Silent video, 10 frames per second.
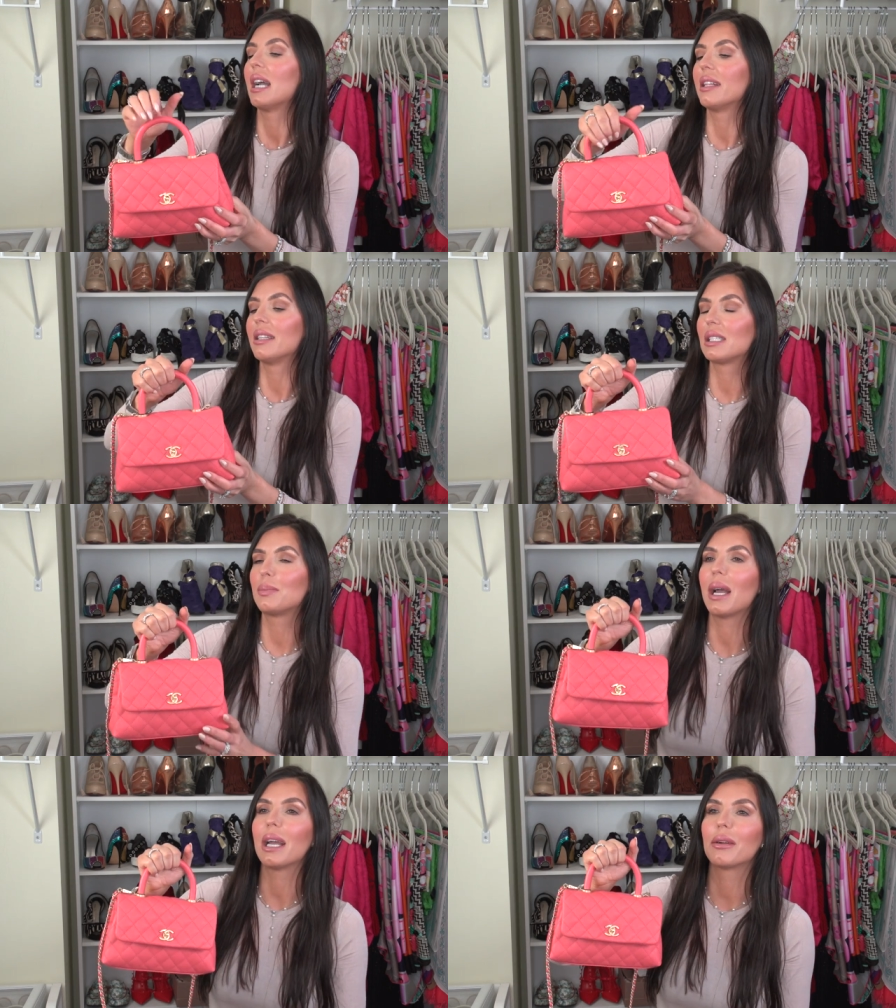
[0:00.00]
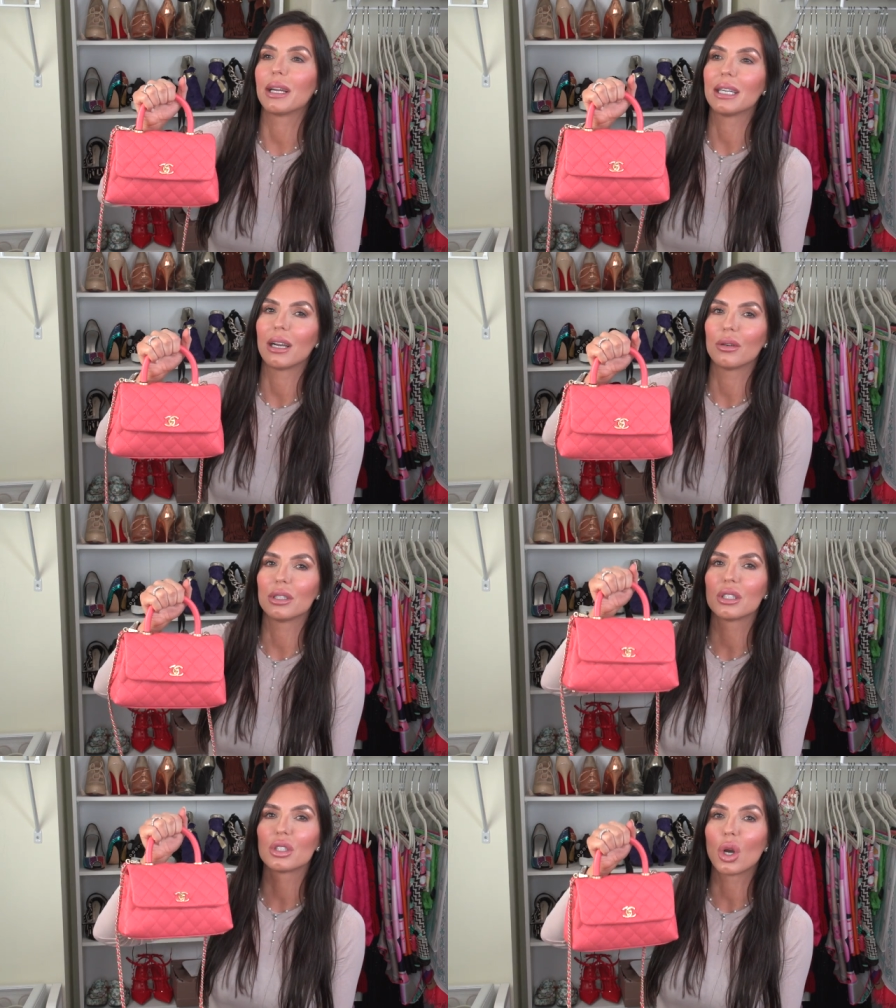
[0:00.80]
and this bag right now is
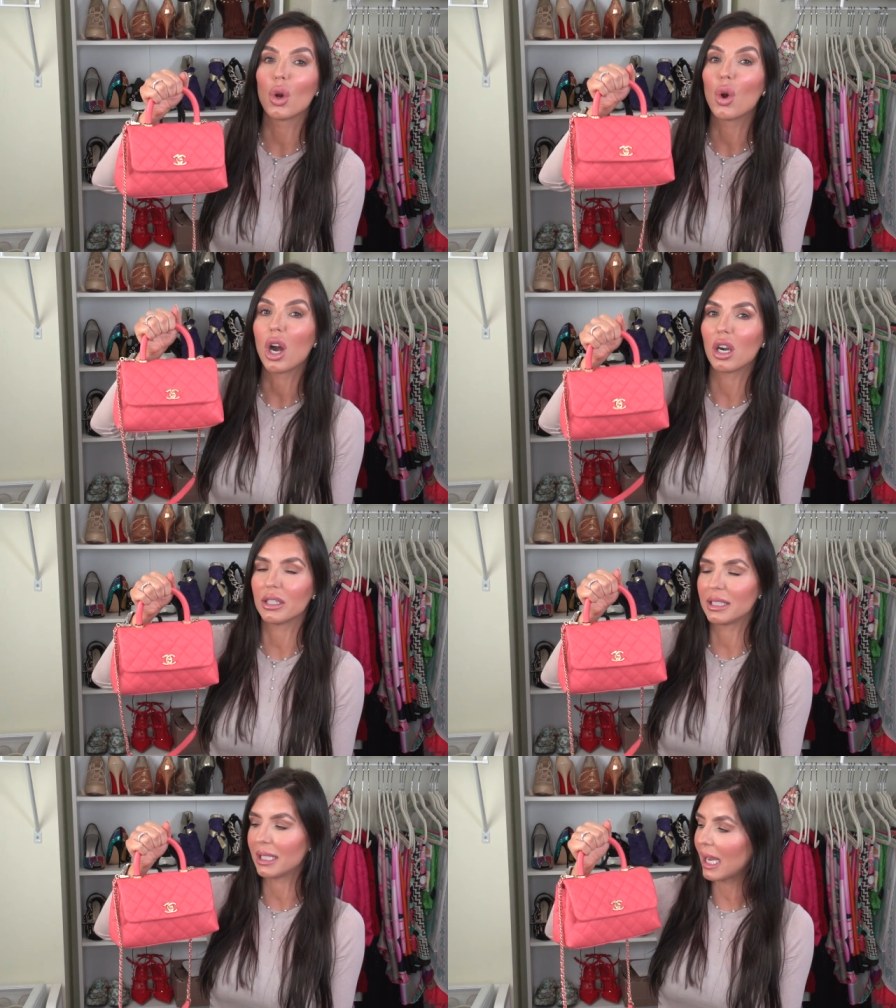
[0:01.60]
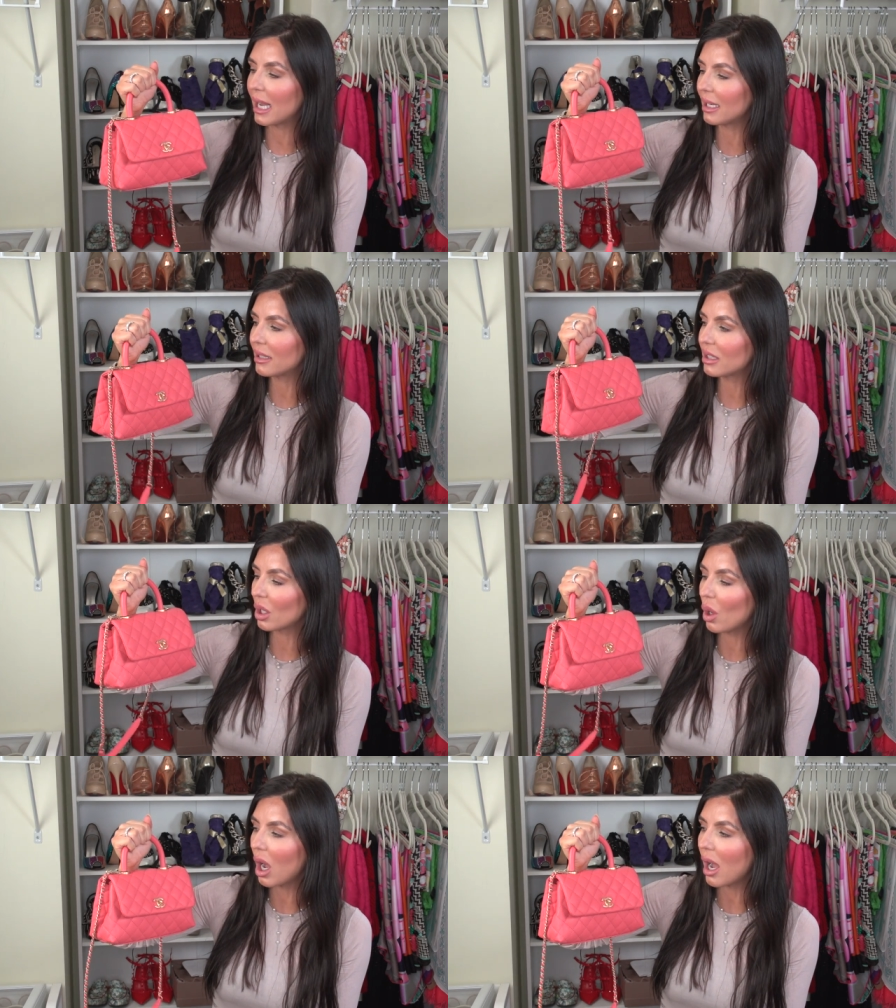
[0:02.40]
so hard to get. It's
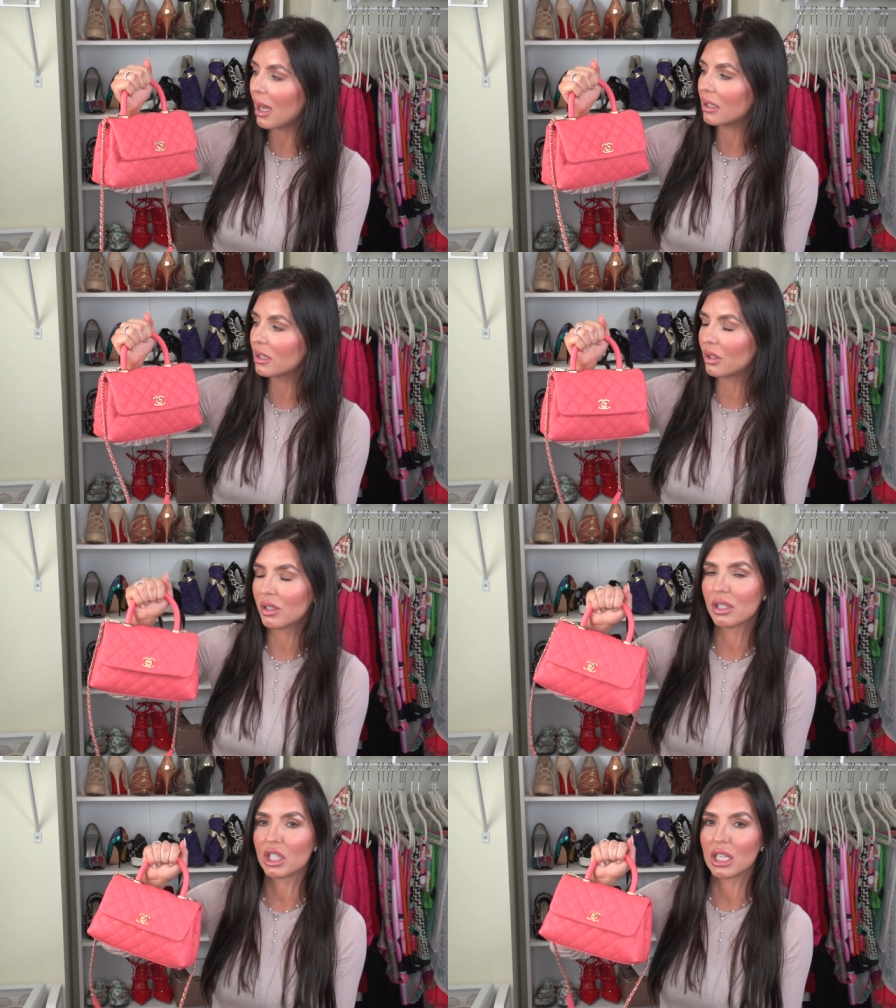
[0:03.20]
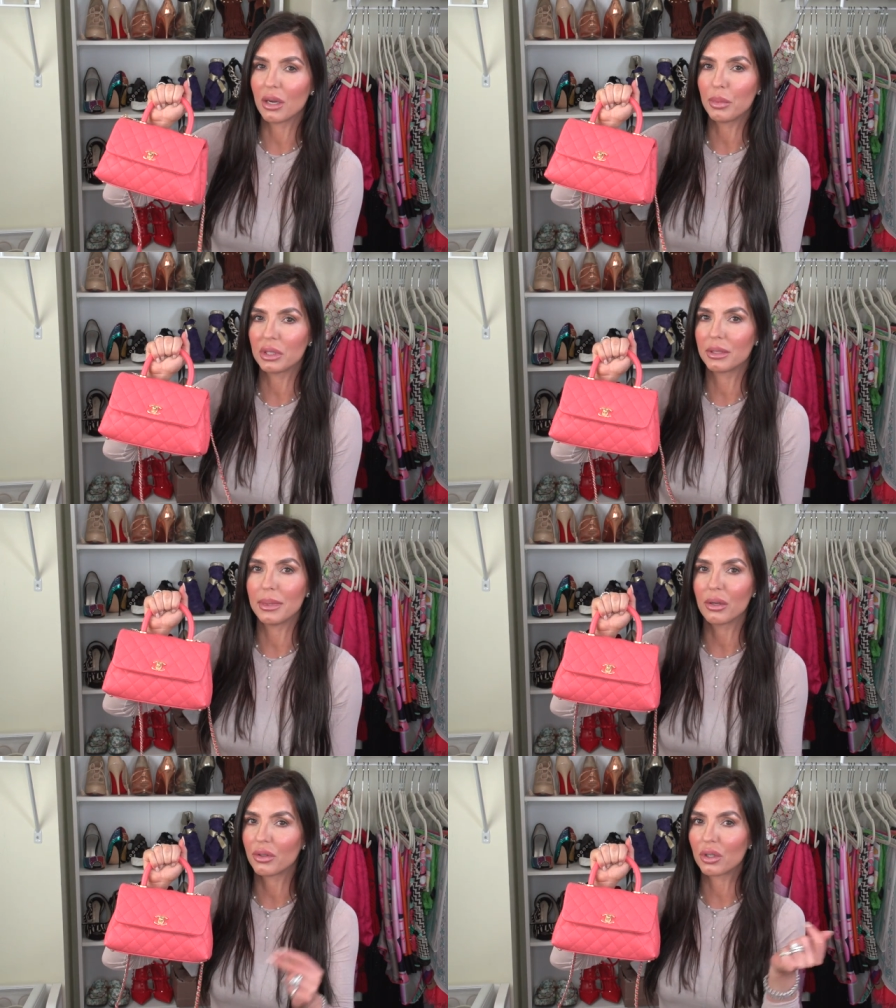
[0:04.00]
so hot. As soon as Chanel puts them
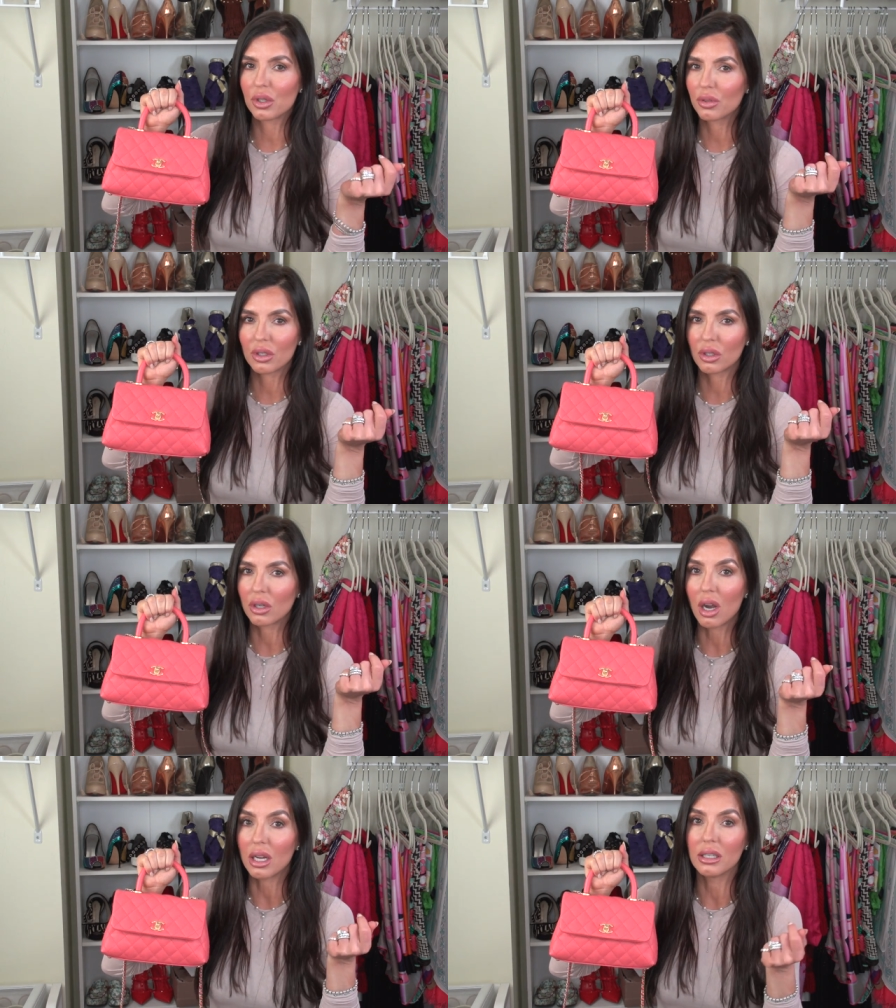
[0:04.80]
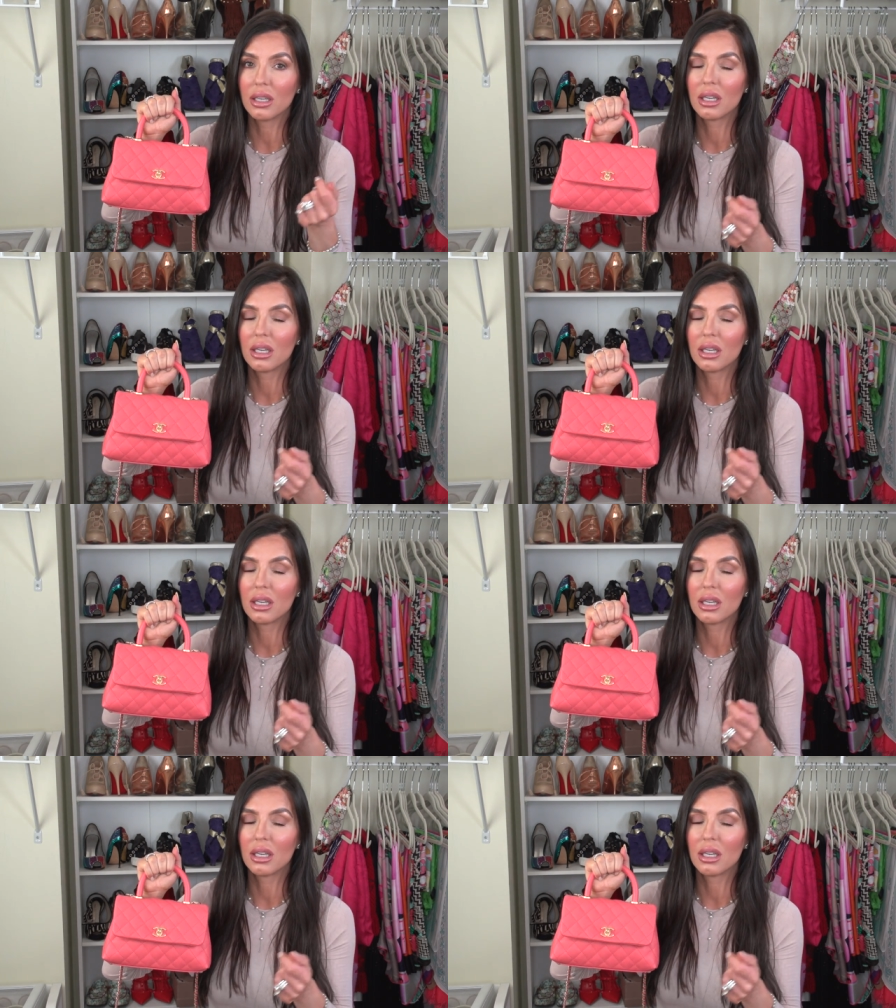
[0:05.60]
out, they're, they're gone.